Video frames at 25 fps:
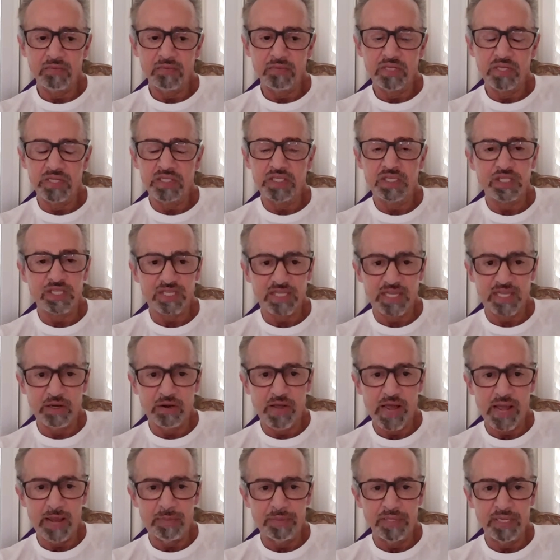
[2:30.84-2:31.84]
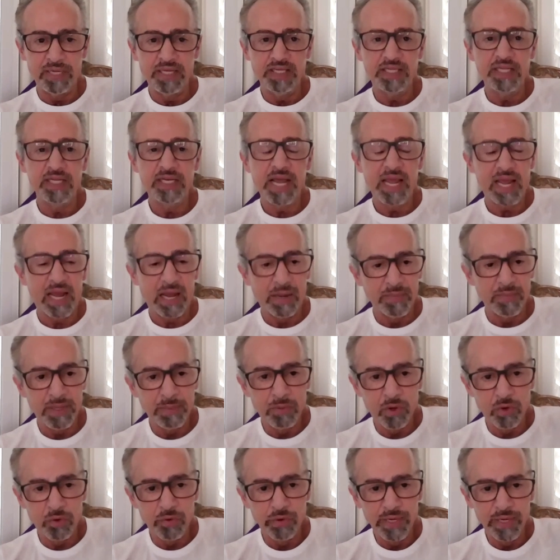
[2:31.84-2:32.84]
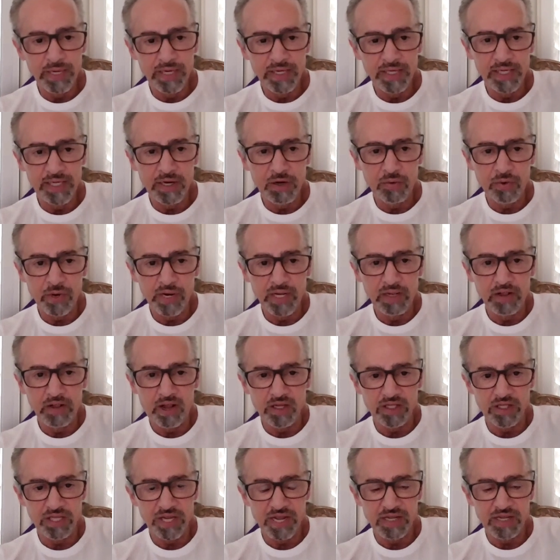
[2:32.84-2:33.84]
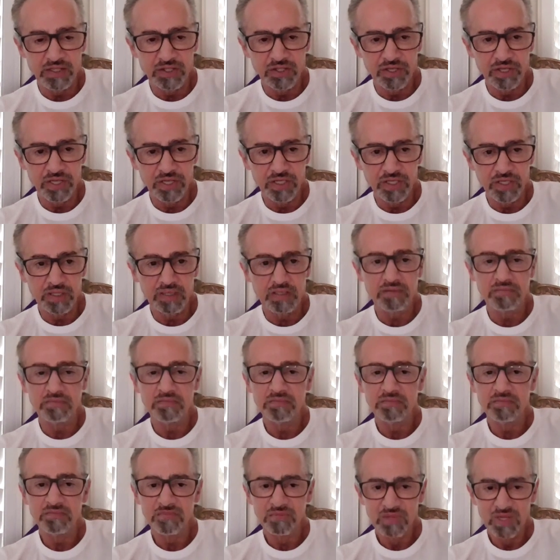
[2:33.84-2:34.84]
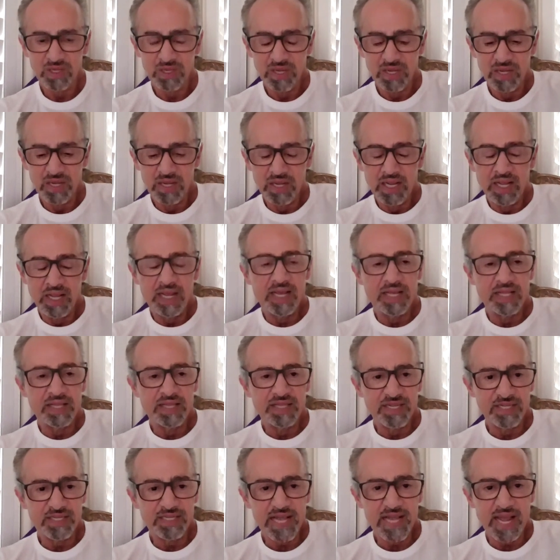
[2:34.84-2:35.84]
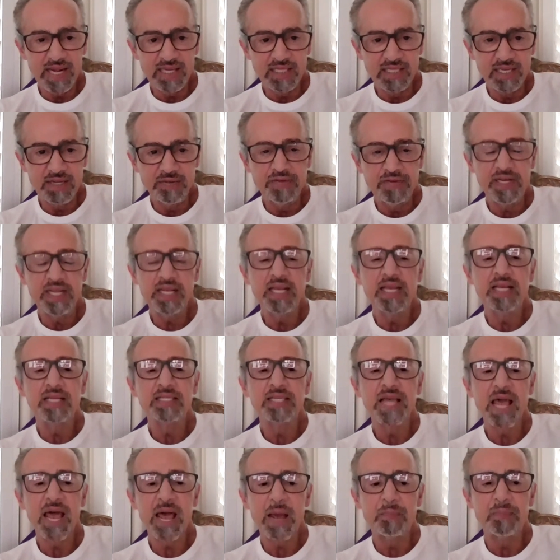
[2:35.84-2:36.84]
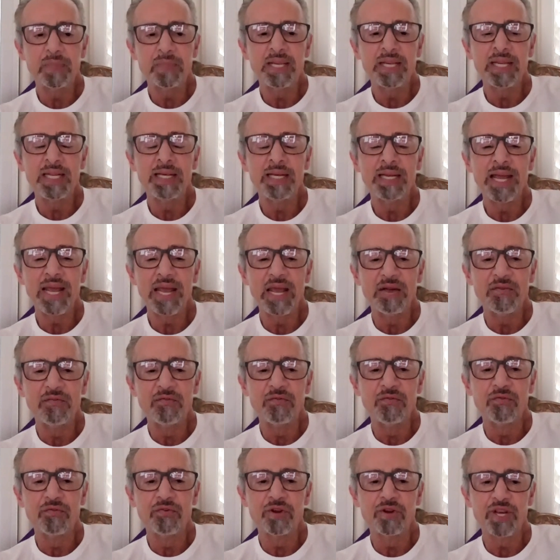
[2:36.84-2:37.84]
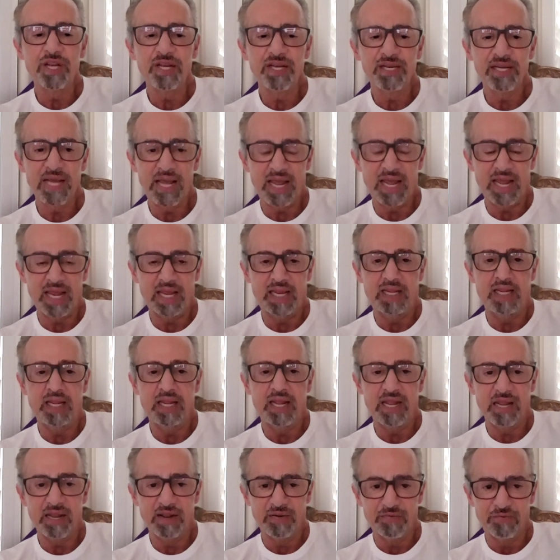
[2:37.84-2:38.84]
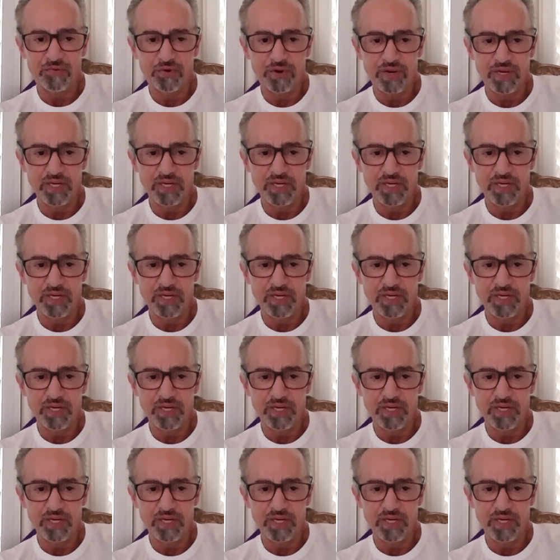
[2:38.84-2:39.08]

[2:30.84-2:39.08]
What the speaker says: This is still happening today. I'm in Marina del Rey, Los Angeles. And this activity is happening every day. And